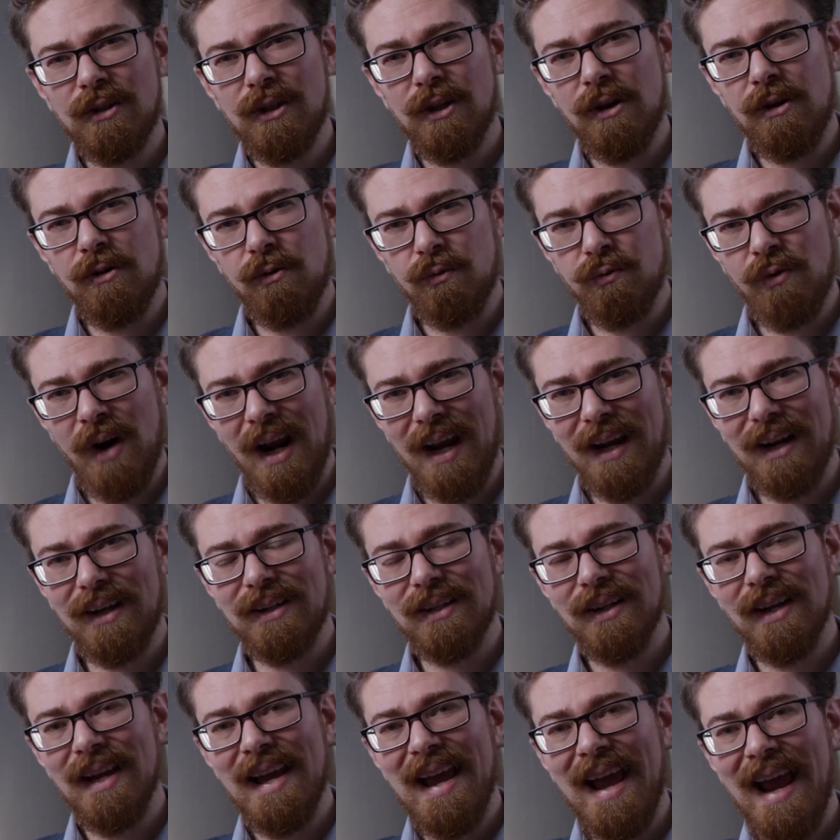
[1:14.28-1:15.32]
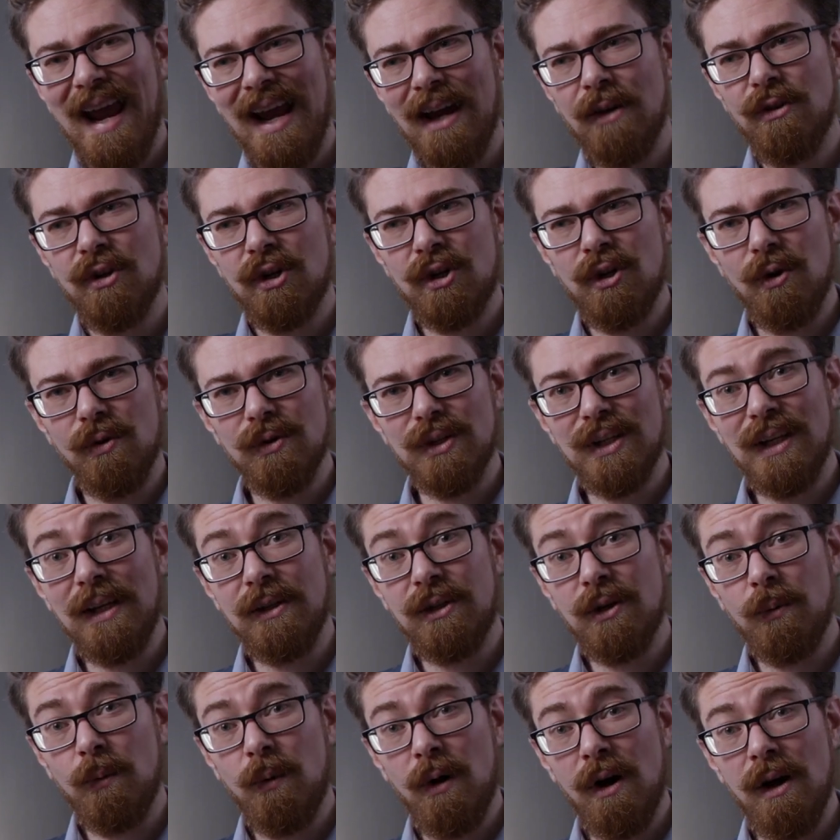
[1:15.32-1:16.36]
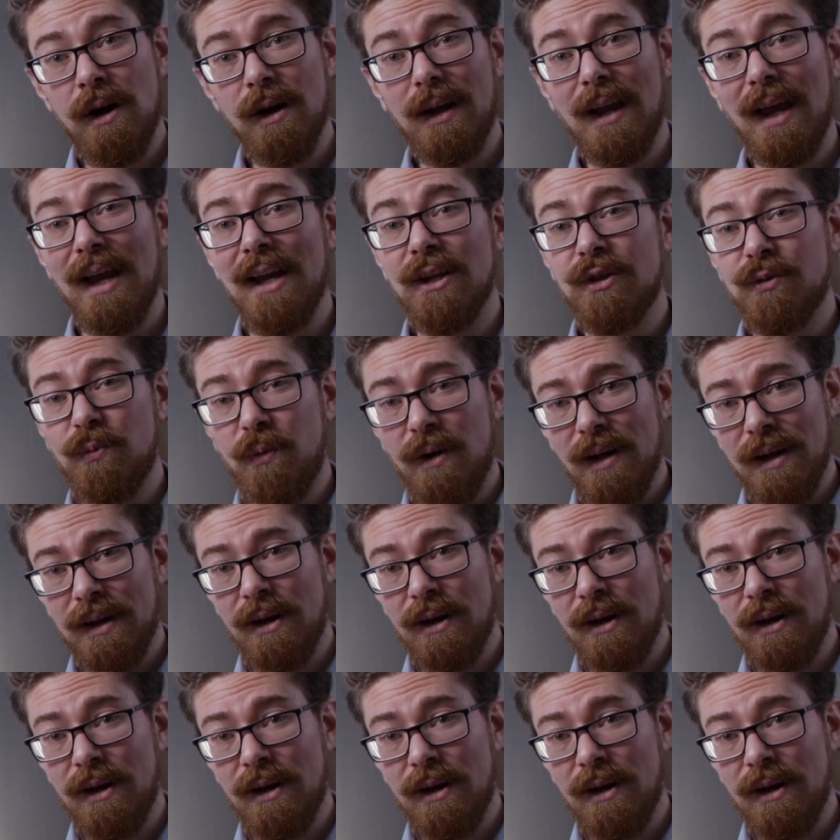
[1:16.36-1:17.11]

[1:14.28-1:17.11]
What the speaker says: to direct how the shots need to work as we're